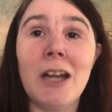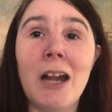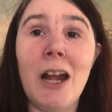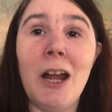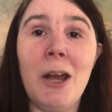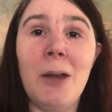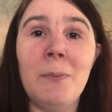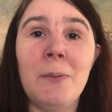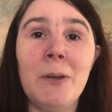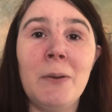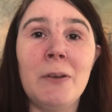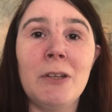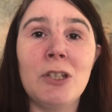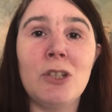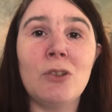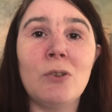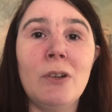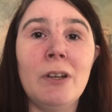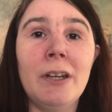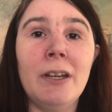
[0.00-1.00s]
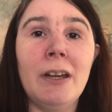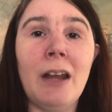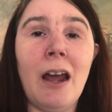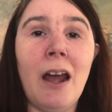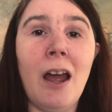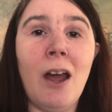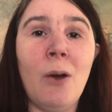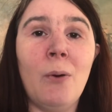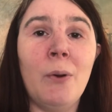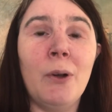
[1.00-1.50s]
hope you enjoyed
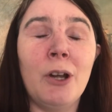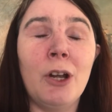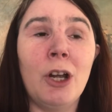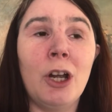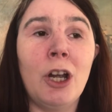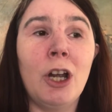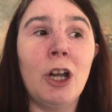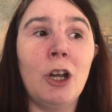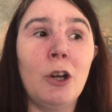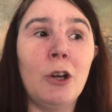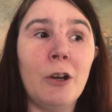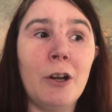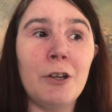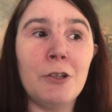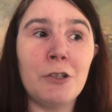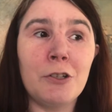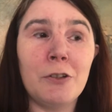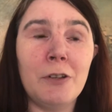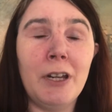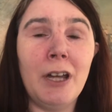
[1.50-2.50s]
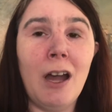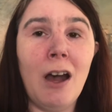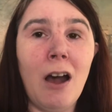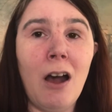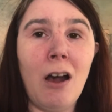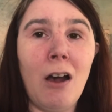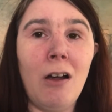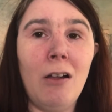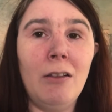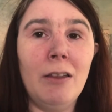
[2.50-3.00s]
our grocery
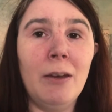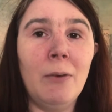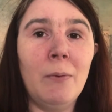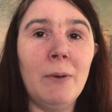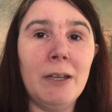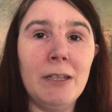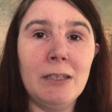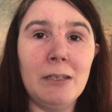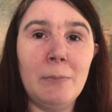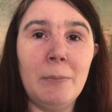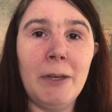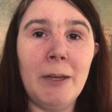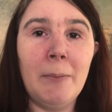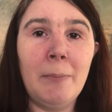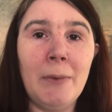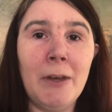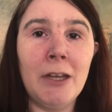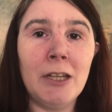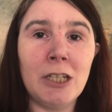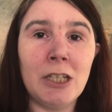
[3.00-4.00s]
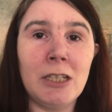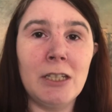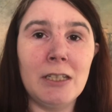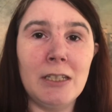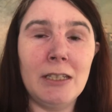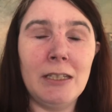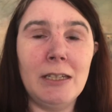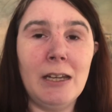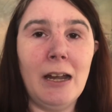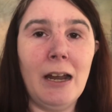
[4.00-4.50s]
haul. It was a bit much
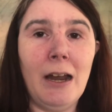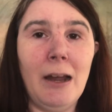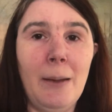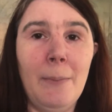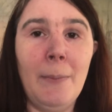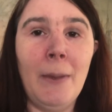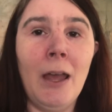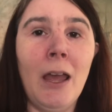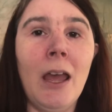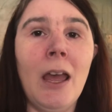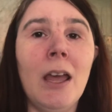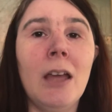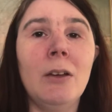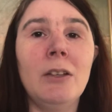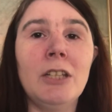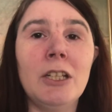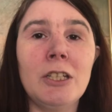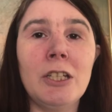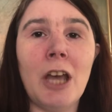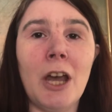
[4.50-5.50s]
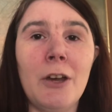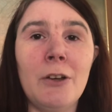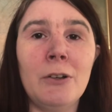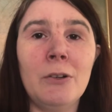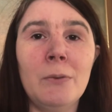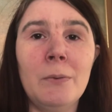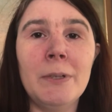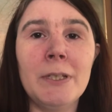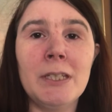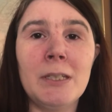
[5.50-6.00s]
this time. The
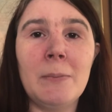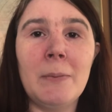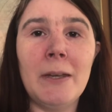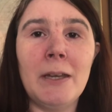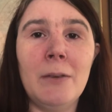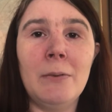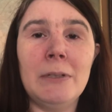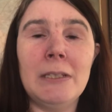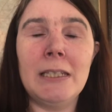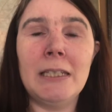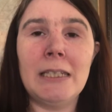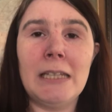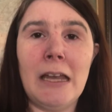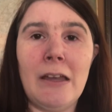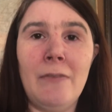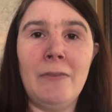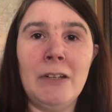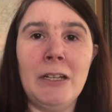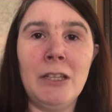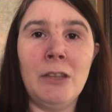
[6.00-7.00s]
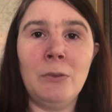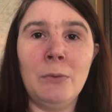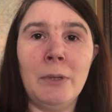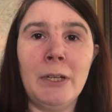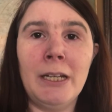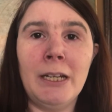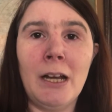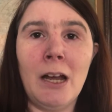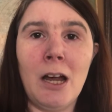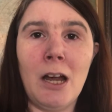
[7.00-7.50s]
total we spent was
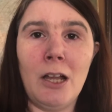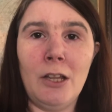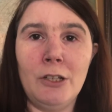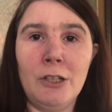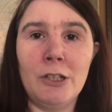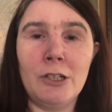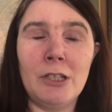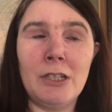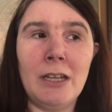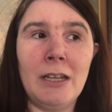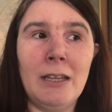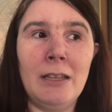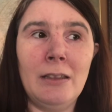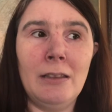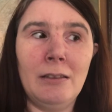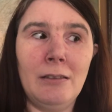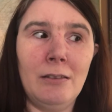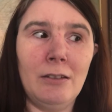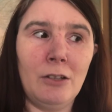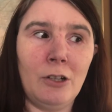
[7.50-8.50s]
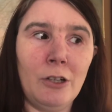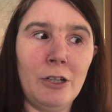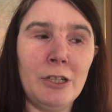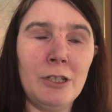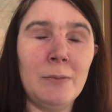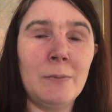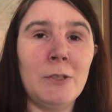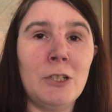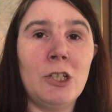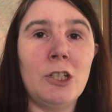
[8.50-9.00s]
$73 and the
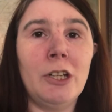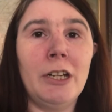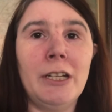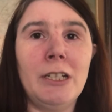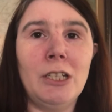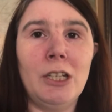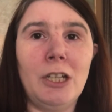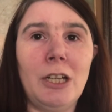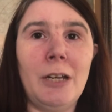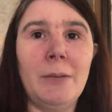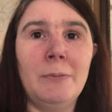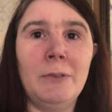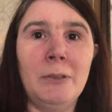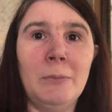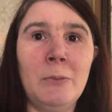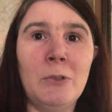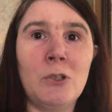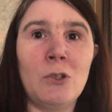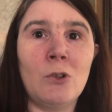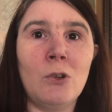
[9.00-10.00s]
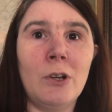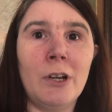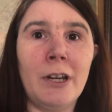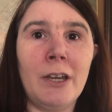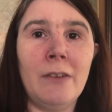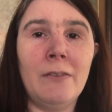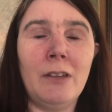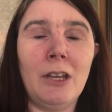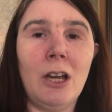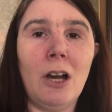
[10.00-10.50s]
Christmas tree took up the majority
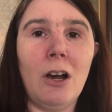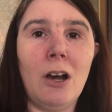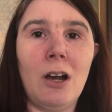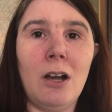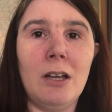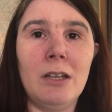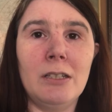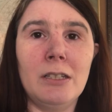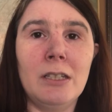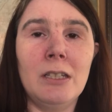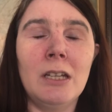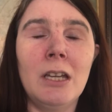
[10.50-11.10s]
of the cost.